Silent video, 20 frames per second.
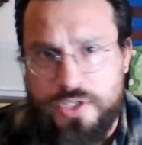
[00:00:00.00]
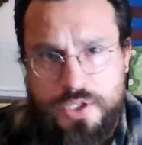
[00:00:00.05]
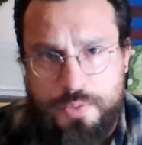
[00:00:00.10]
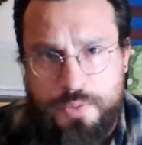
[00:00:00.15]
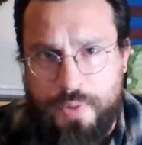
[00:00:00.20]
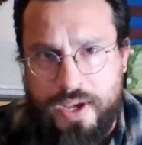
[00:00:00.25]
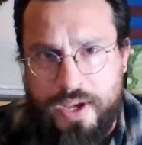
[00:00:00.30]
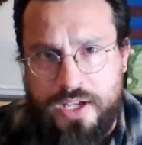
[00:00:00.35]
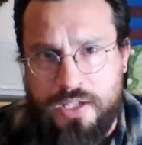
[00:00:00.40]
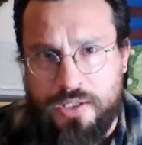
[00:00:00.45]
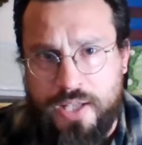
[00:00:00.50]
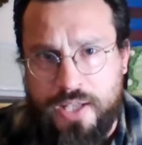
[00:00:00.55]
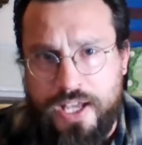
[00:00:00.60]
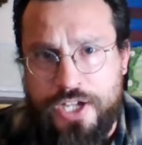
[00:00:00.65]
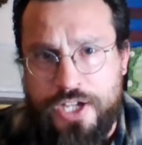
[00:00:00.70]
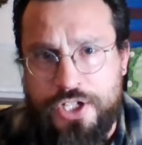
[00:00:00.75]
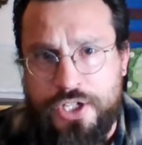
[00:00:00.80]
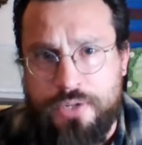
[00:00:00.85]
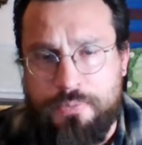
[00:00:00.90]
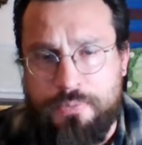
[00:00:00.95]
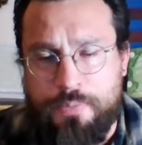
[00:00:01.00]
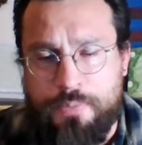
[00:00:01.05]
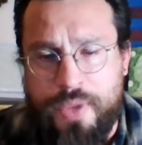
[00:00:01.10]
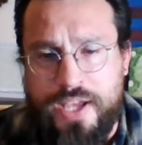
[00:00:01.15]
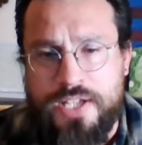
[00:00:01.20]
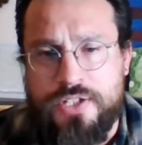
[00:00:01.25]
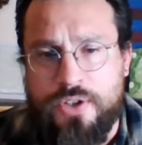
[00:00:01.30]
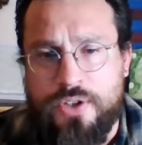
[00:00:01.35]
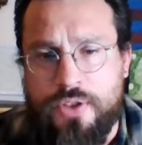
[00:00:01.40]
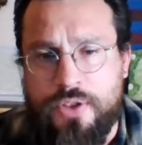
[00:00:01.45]
speculation
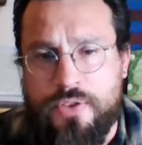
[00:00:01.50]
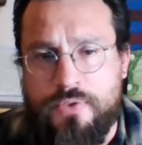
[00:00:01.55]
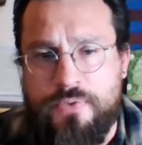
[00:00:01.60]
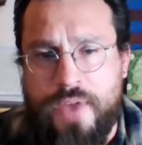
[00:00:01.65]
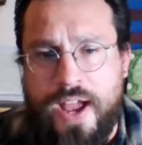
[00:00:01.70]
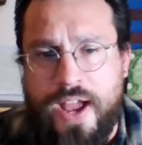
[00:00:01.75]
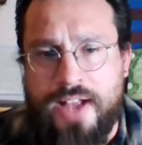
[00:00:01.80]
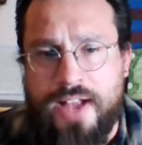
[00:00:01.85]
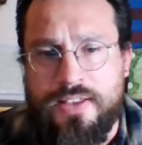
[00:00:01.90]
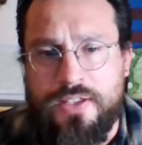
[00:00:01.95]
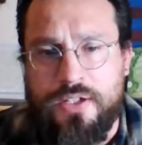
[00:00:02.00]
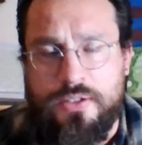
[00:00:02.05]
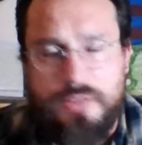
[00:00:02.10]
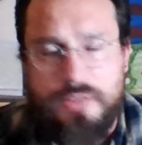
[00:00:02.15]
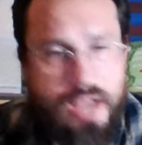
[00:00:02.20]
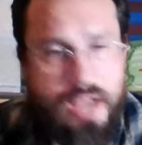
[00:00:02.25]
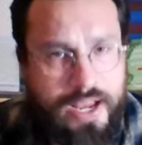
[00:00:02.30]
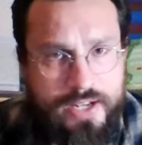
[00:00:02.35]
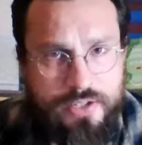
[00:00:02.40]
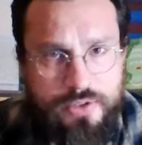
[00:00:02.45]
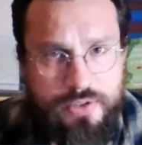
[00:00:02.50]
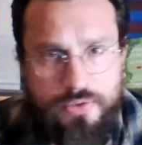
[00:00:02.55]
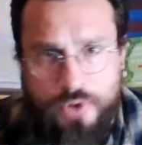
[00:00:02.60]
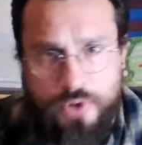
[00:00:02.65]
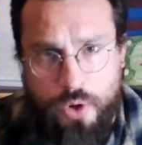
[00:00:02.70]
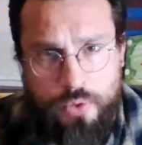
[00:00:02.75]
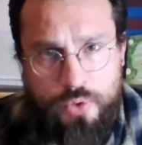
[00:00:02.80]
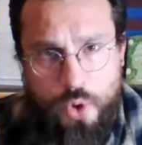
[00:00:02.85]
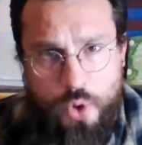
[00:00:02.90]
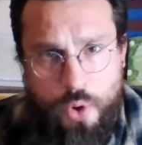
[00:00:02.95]
based on the fact that I
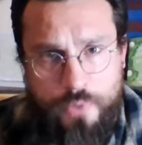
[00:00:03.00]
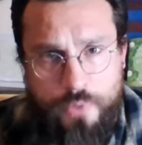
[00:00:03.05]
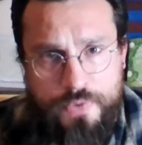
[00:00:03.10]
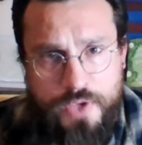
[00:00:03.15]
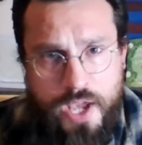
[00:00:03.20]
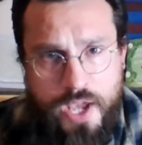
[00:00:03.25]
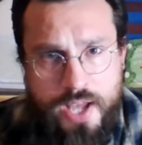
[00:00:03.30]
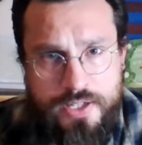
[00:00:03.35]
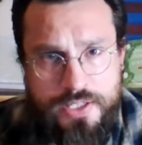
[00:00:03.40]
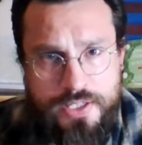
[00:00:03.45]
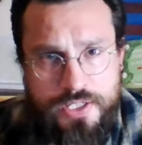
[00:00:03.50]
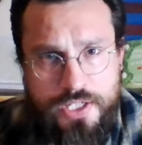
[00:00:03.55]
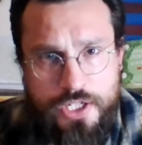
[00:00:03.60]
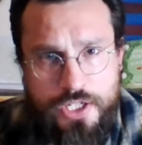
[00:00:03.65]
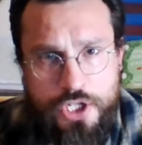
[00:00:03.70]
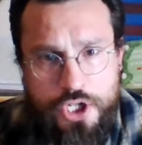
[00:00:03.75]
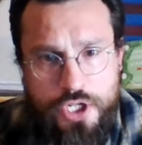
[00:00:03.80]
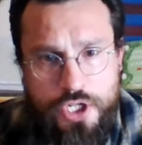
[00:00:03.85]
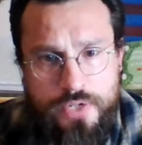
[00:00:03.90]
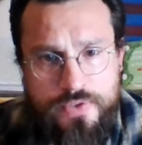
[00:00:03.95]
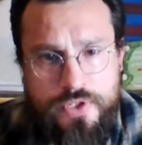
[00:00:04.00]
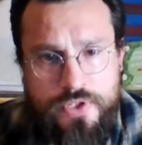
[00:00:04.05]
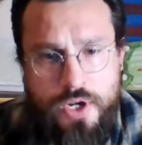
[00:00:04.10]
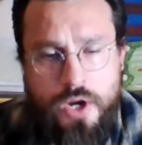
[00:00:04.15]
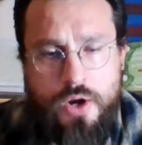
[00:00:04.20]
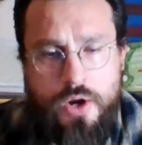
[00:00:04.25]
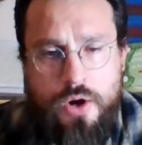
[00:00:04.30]
don't know if the Kansas City Chiefs